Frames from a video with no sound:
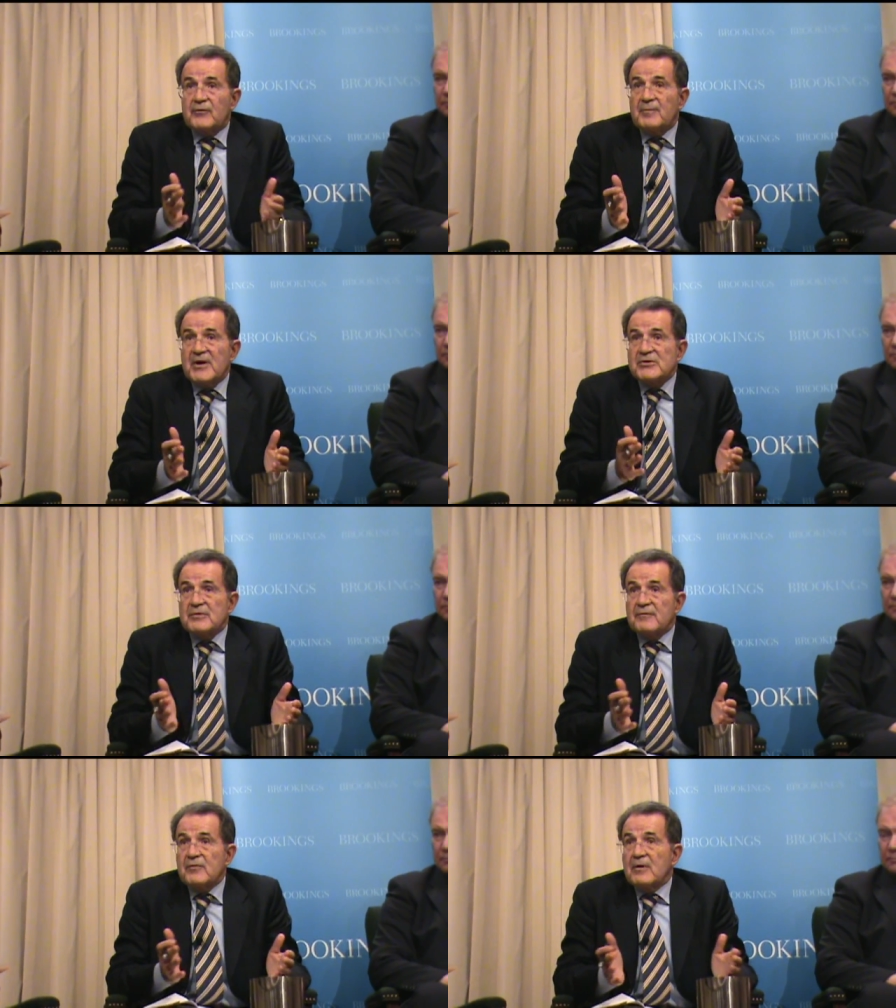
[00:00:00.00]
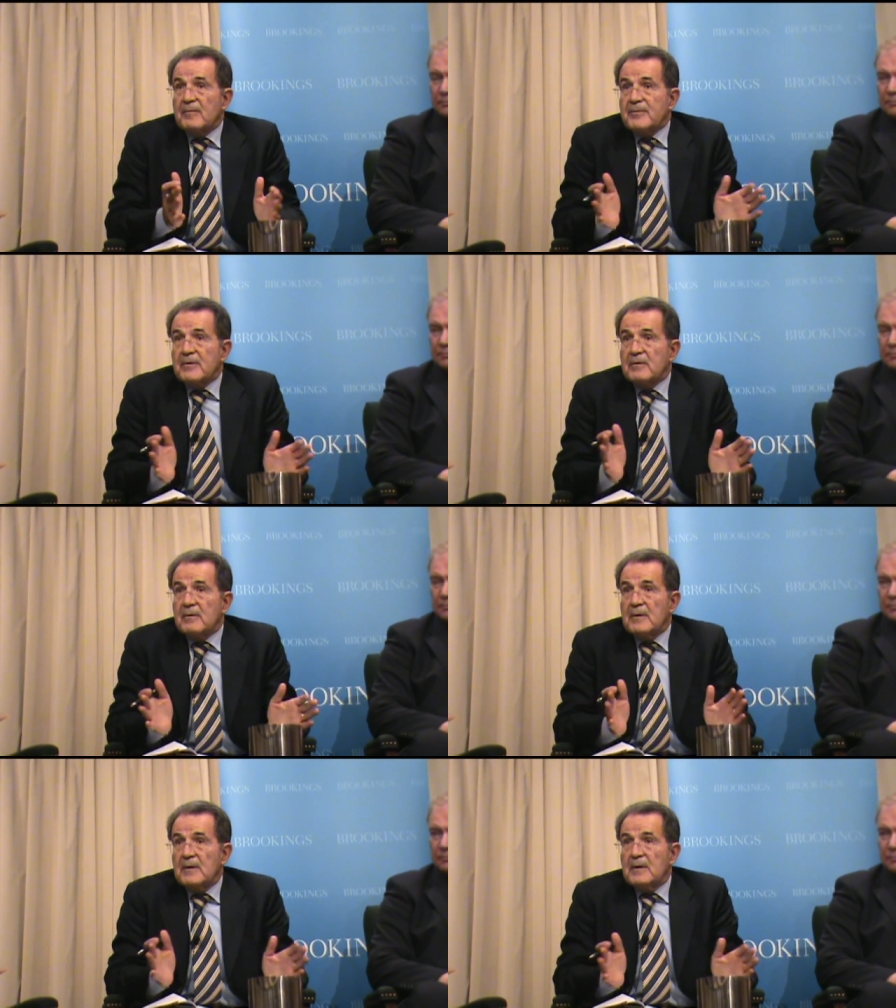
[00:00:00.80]
formation of Europe, you know,
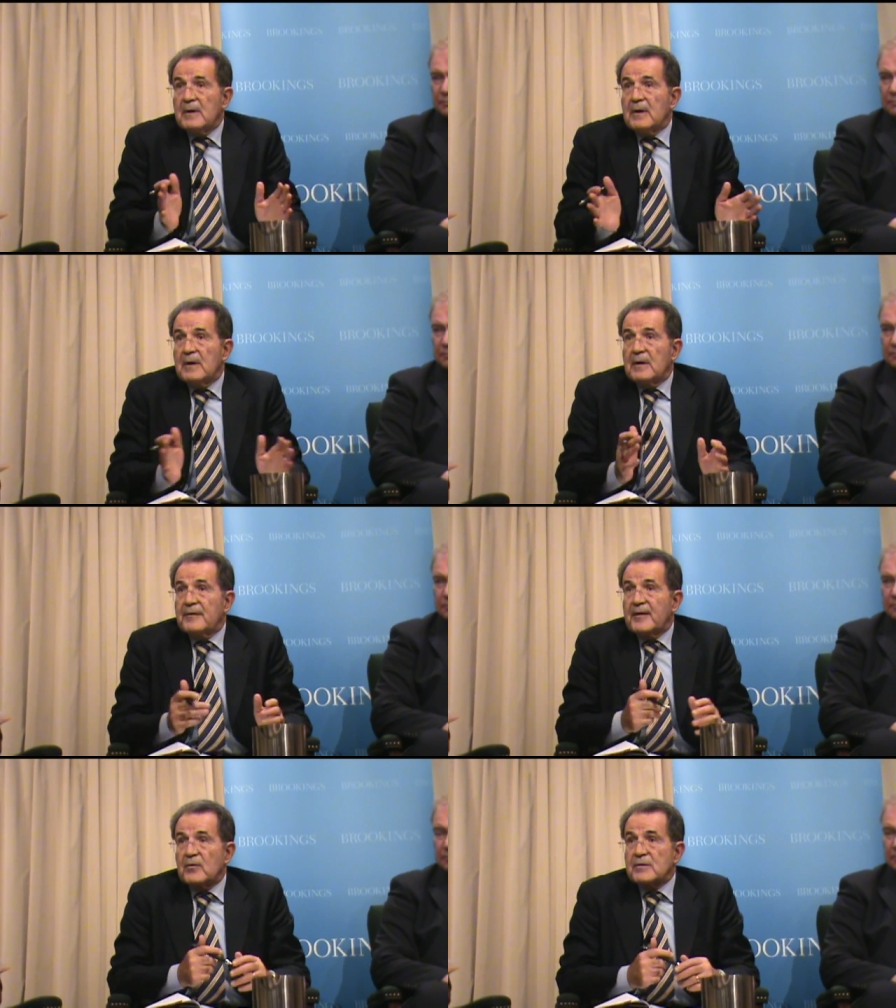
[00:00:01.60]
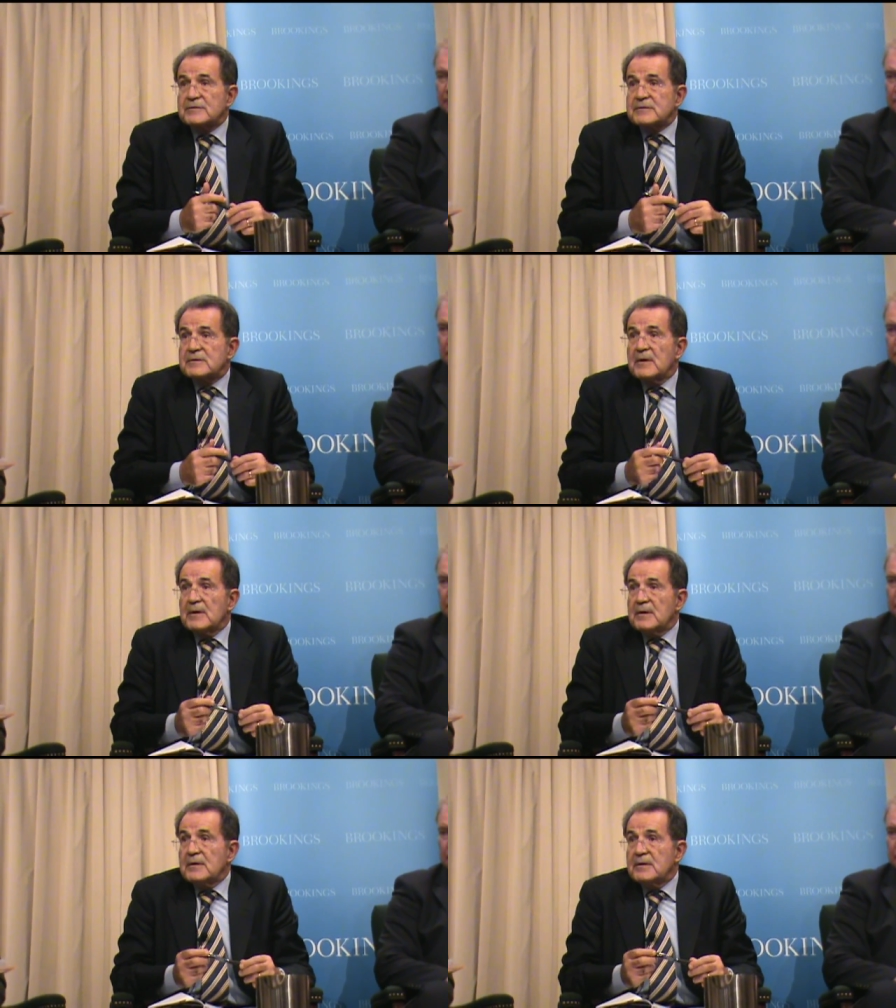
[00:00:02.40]
there was
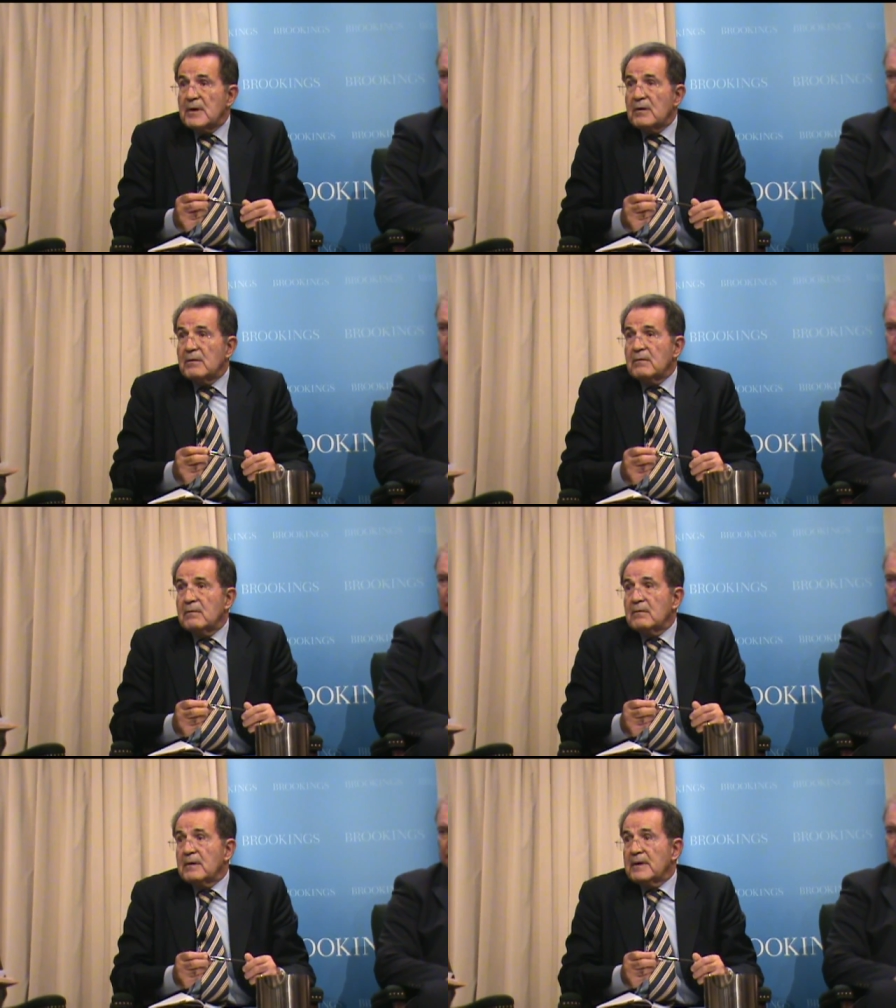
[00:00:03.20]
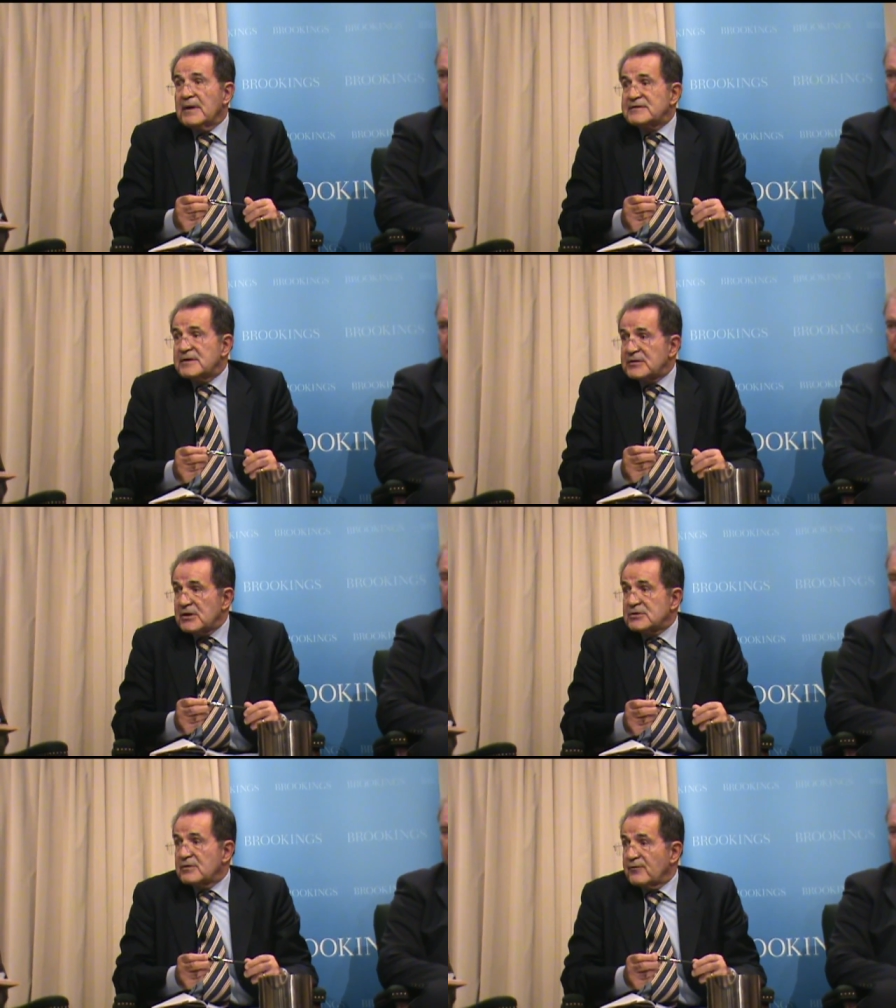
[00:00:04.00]
no
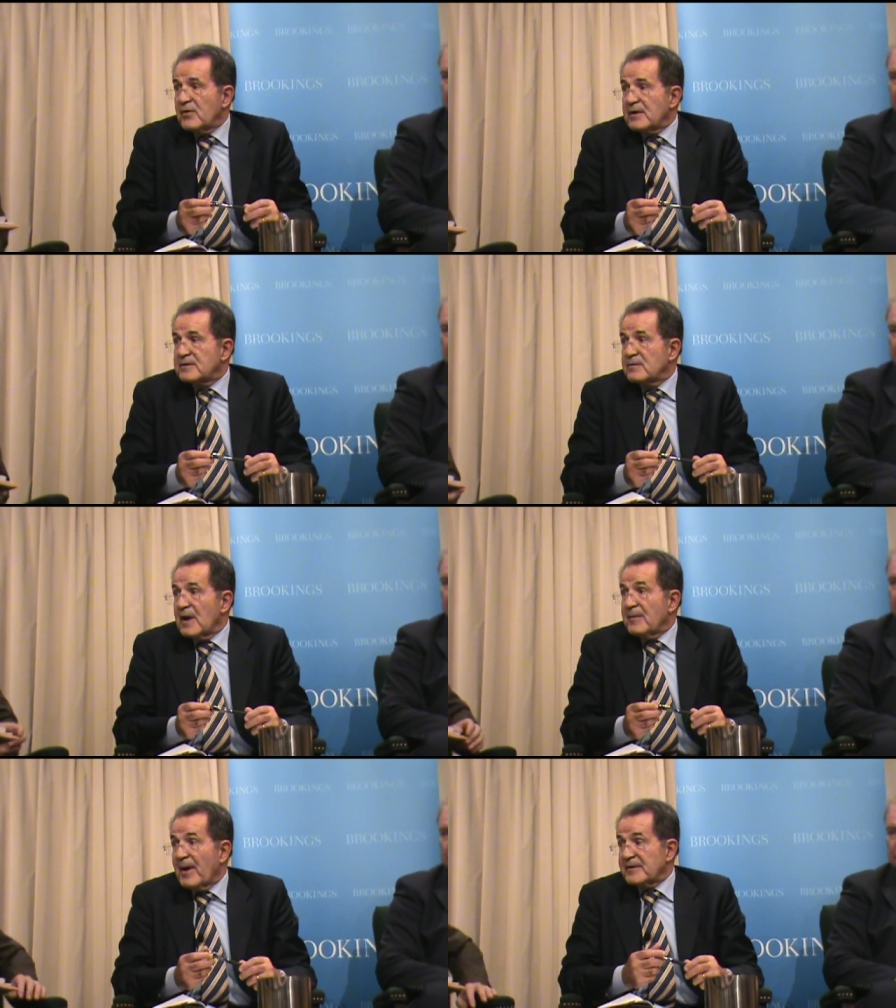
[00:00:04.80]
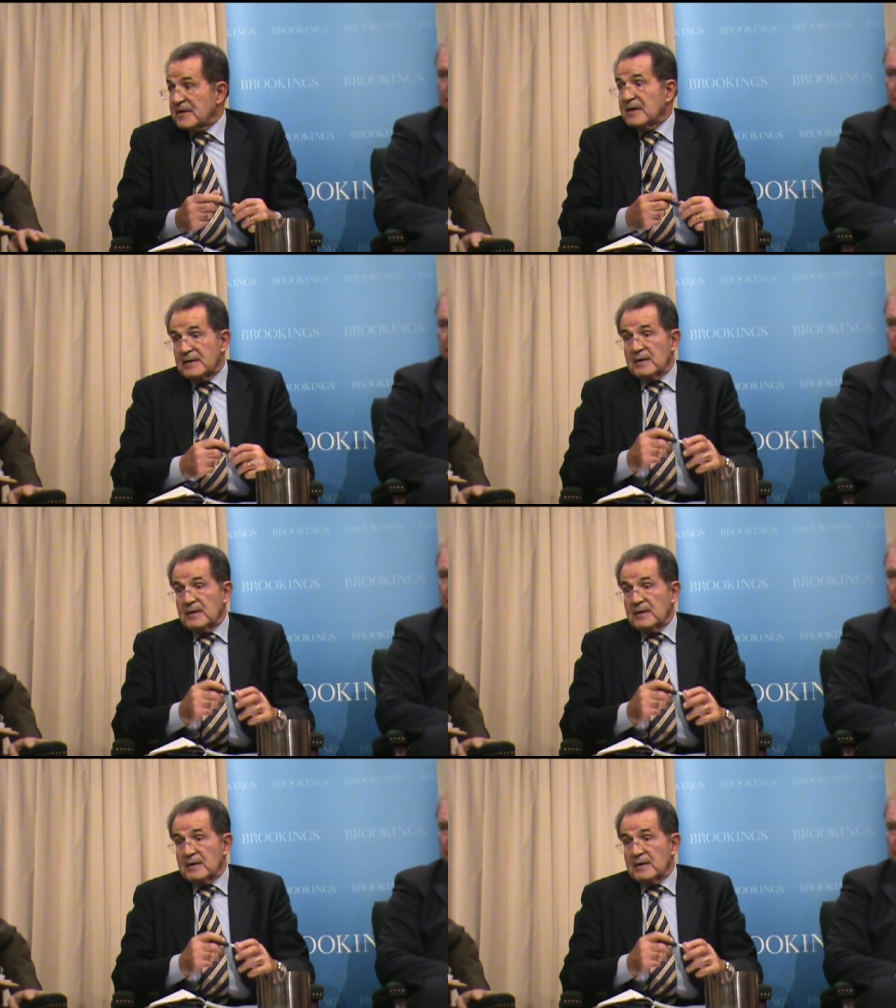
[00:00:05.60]
hesitation of United advance.